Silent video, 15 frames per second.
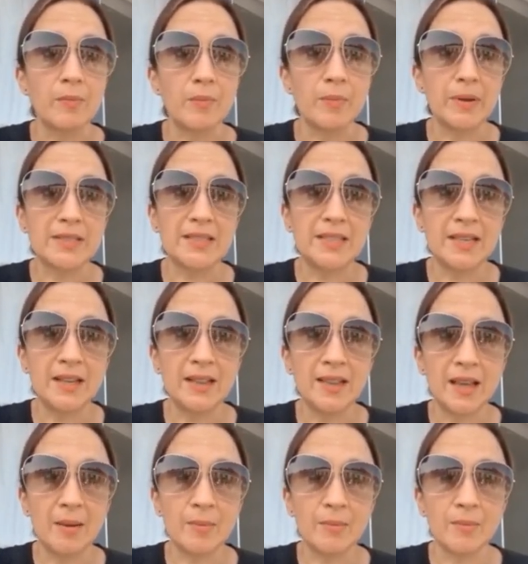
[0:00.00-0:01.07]
But seeing
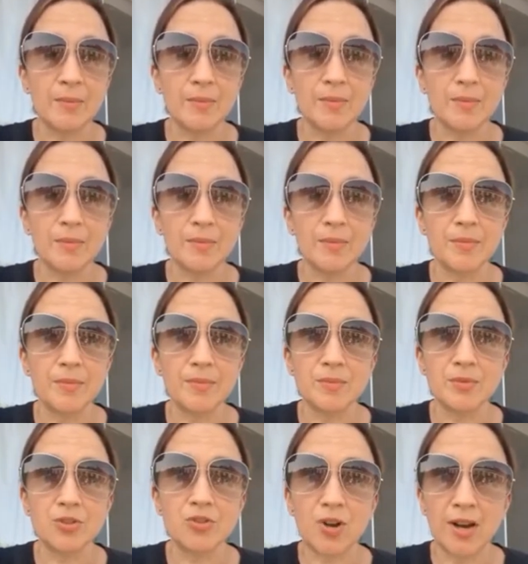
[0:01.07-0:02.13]
them
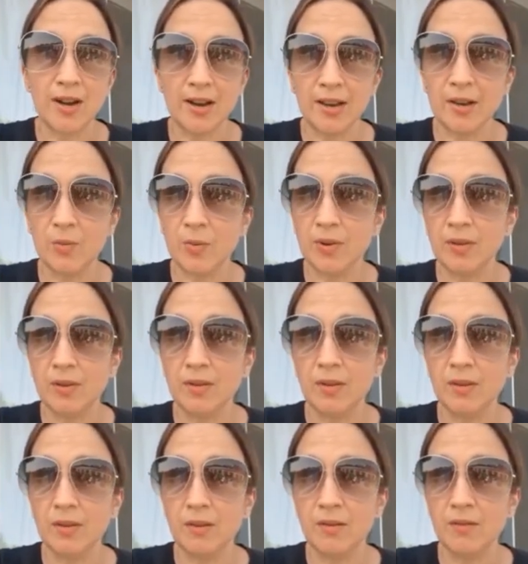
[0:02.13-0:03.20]
struggling
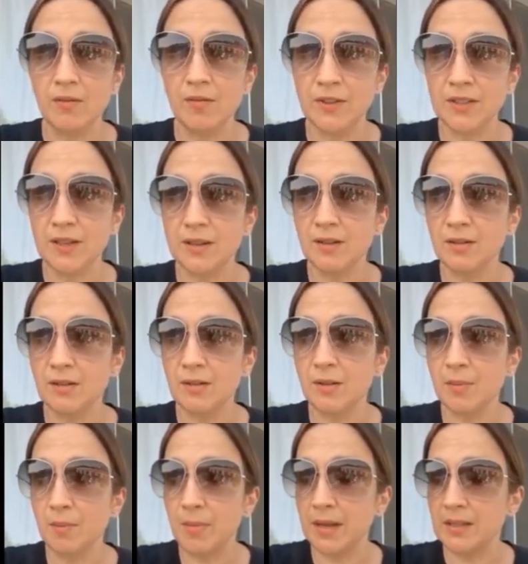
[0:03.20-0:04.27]
with physical,
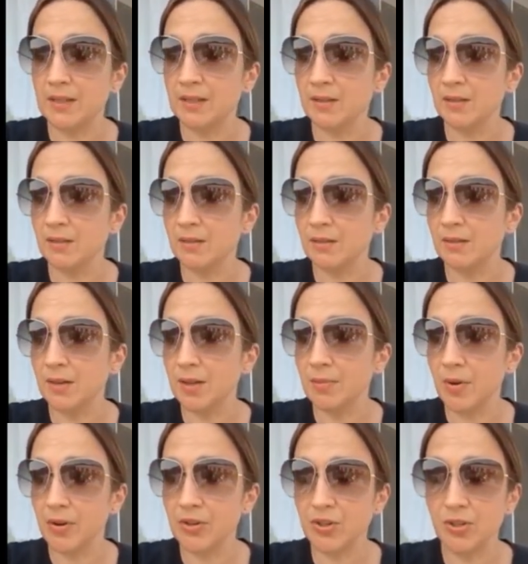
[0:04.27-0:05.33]
mental,
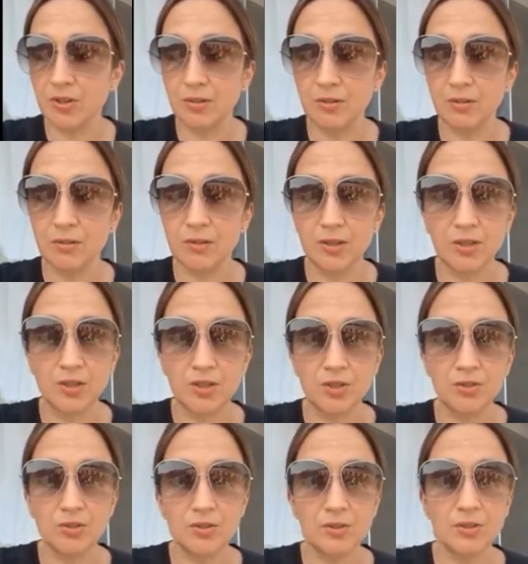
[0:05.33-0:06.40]
emotional
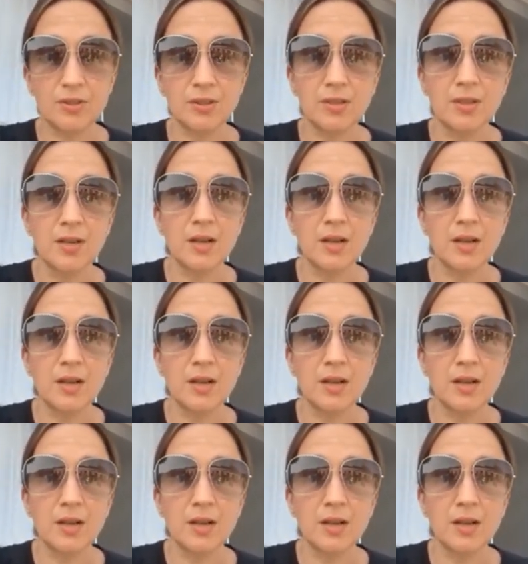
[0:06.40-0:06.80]
issues,